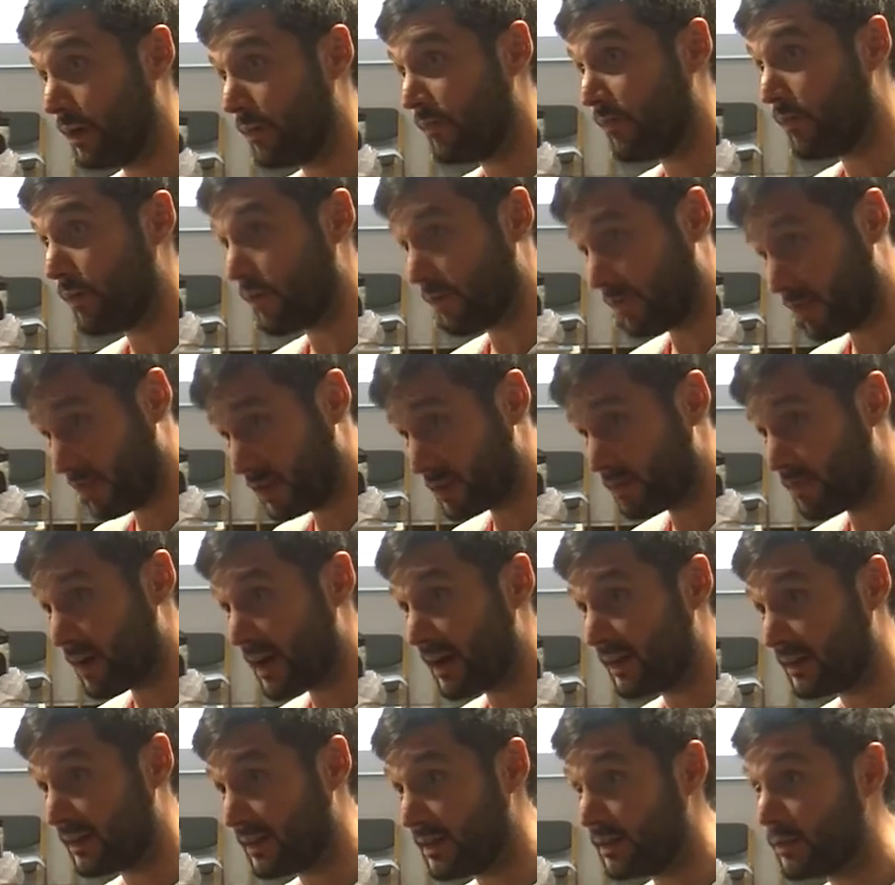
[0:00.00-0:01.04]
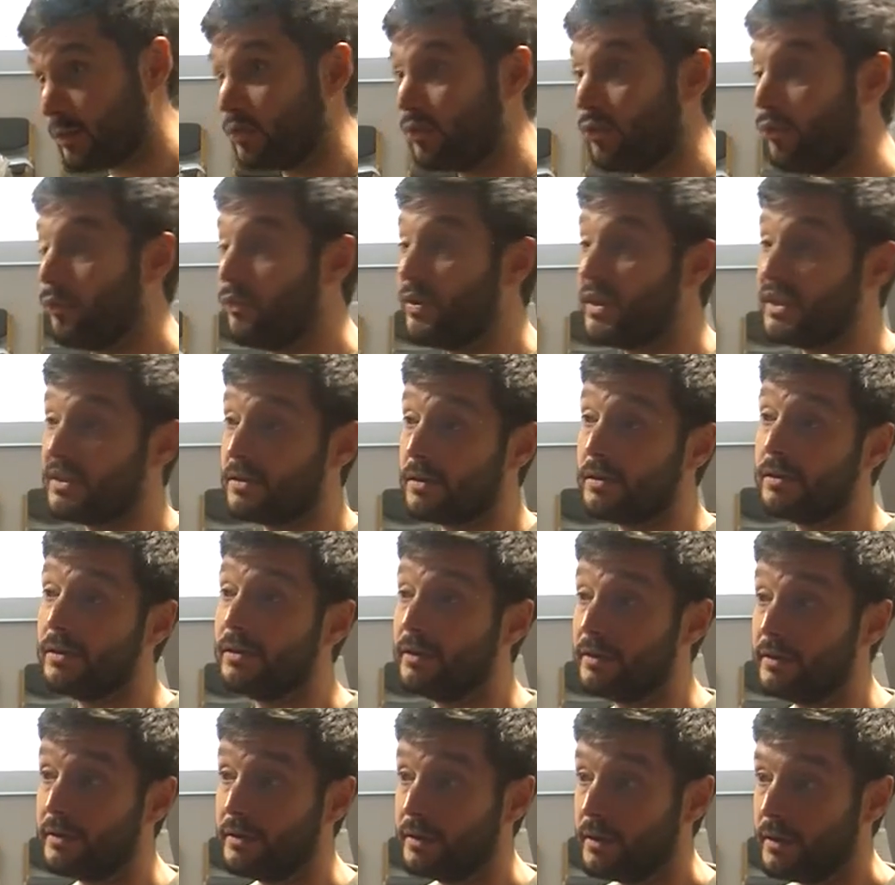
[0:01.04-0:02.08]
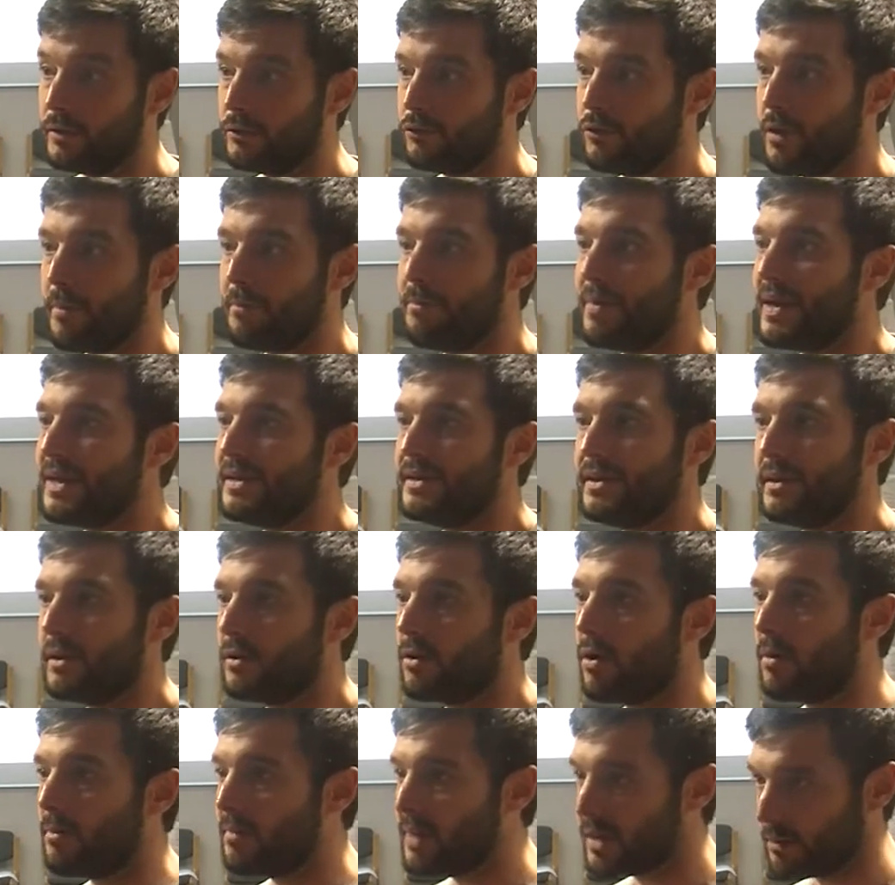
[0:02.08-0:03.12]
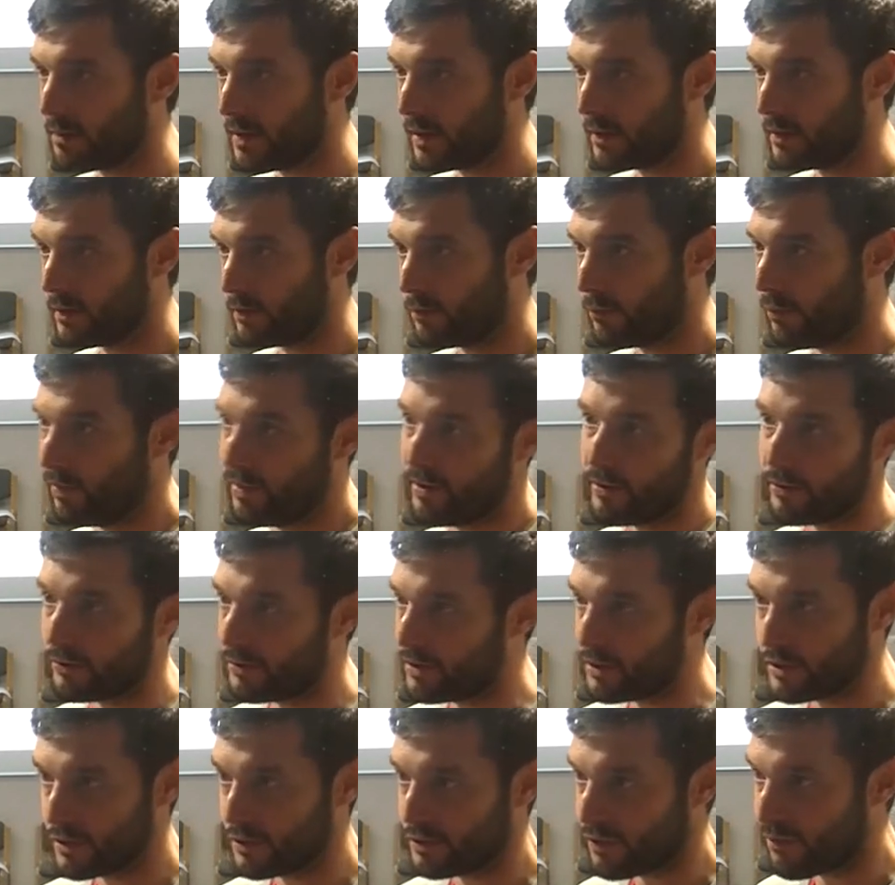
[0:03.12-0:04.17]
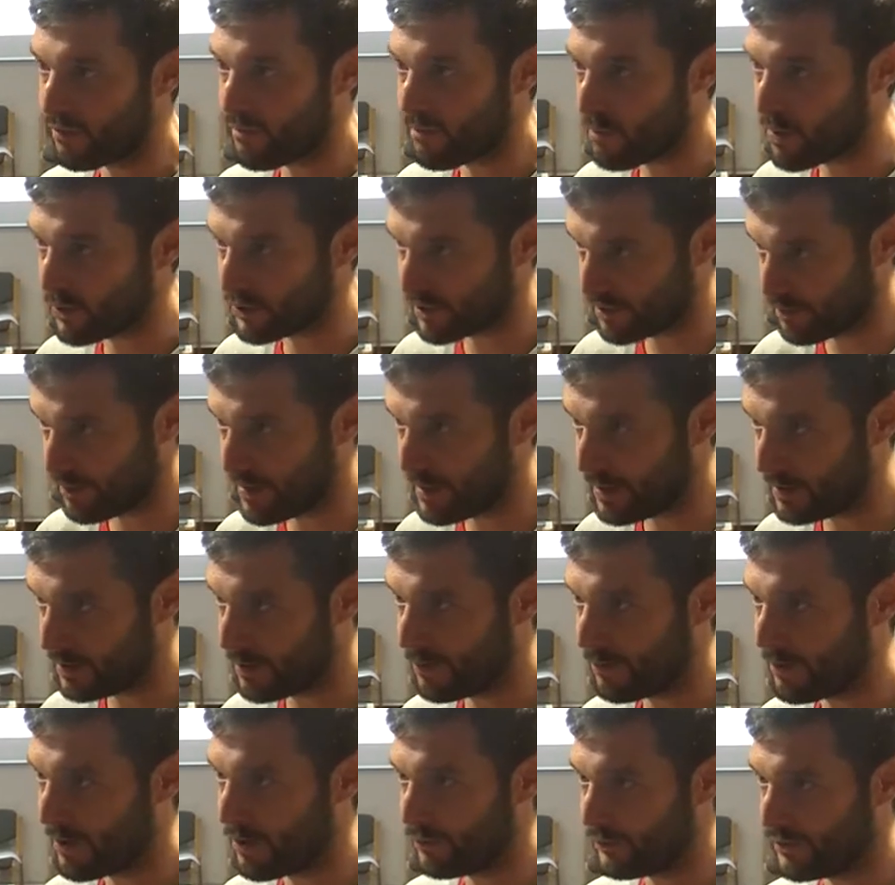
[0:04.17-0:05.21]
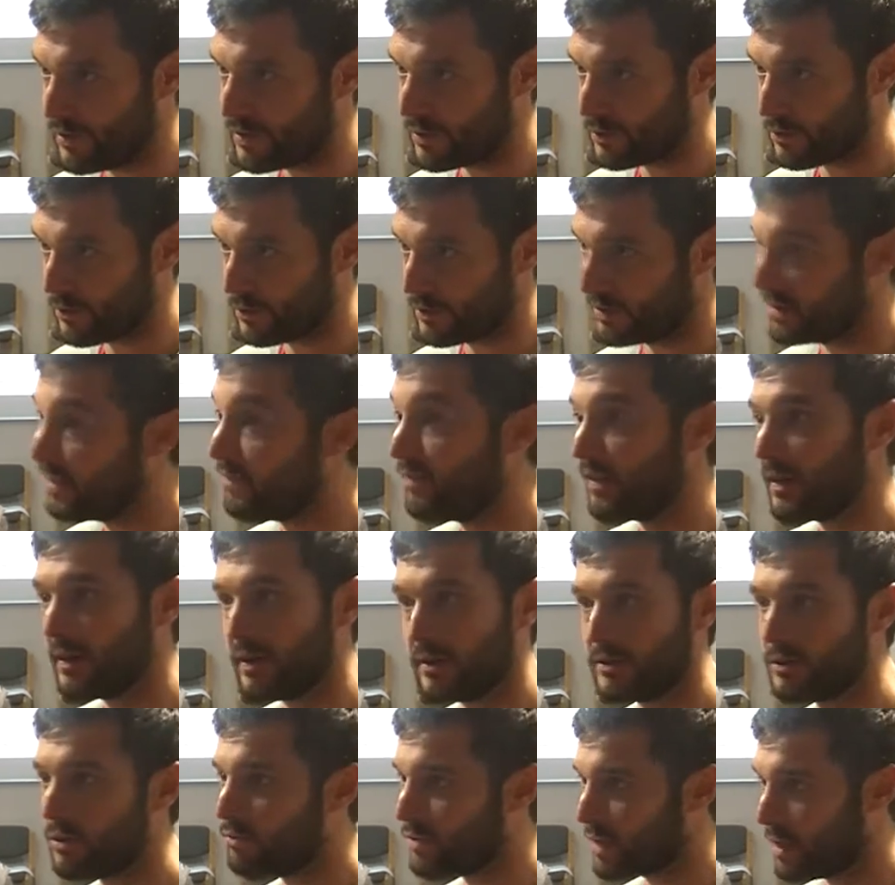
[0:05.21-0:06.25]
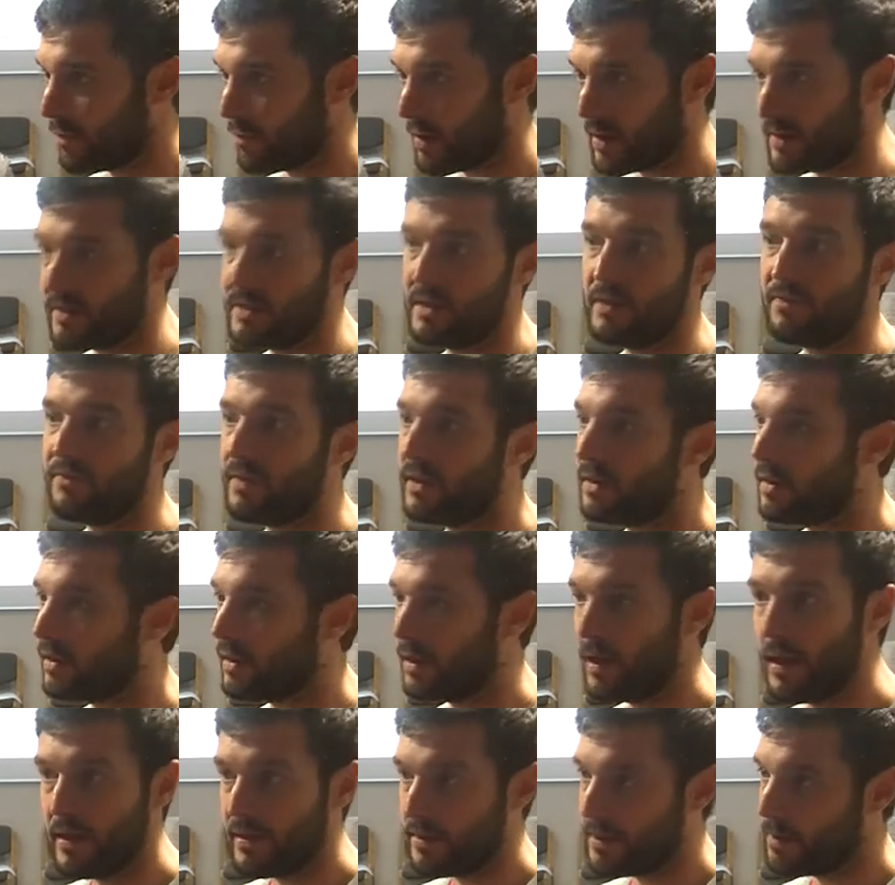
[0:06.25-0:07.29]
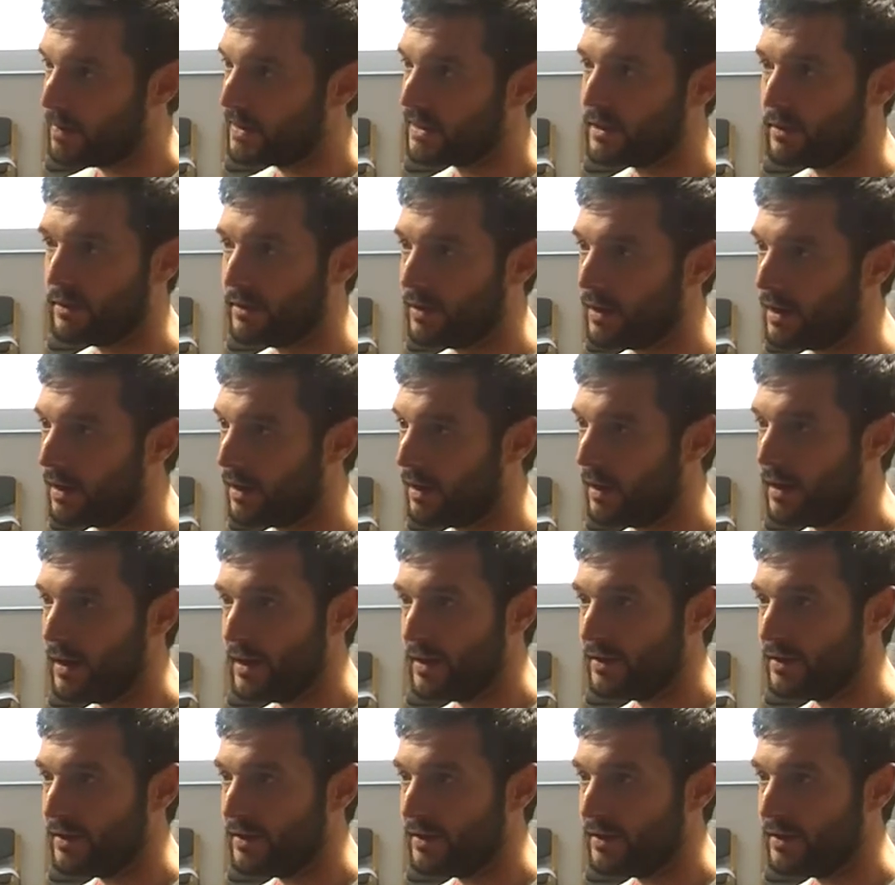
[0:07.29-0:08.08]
for these parties to return to a basic commitment with the conditions of possibility of their own discourse, defending social rights, defending the material